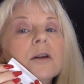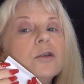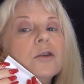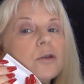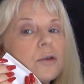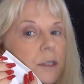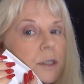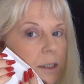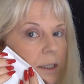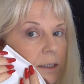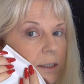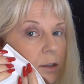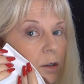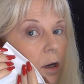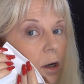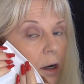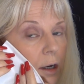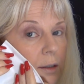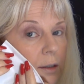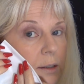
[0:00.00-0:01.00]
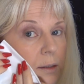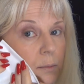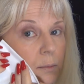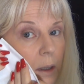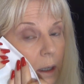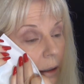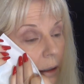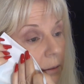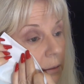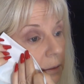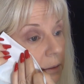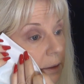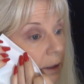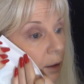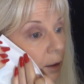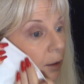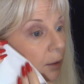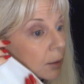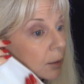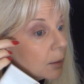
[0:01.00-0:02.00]
use it as a guide as well.
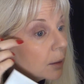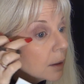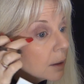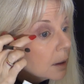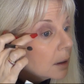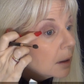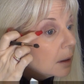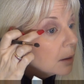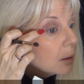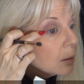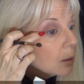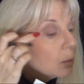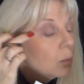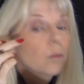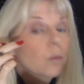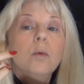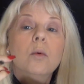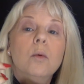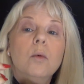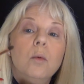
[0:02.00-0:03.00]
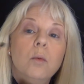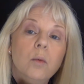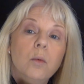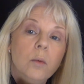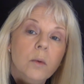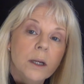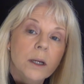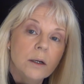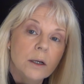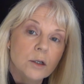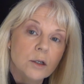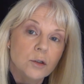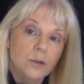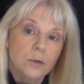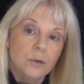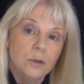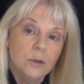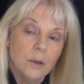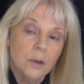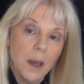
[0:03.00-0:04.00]
So when I
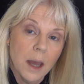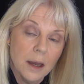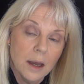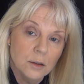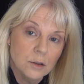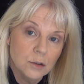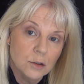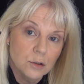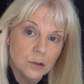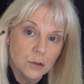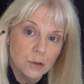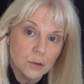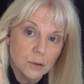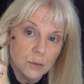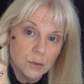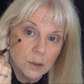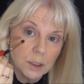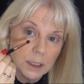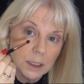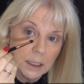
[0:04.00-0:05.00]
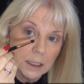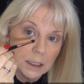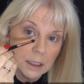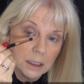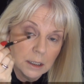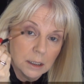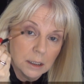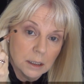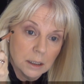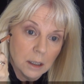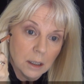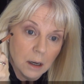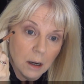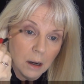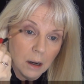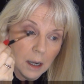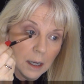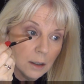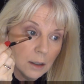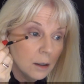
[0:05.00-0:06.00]
taught you how to do the
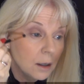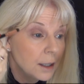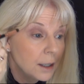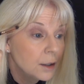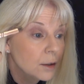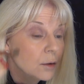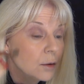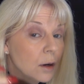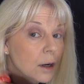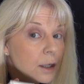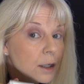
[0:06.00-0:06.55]
eyeliner, I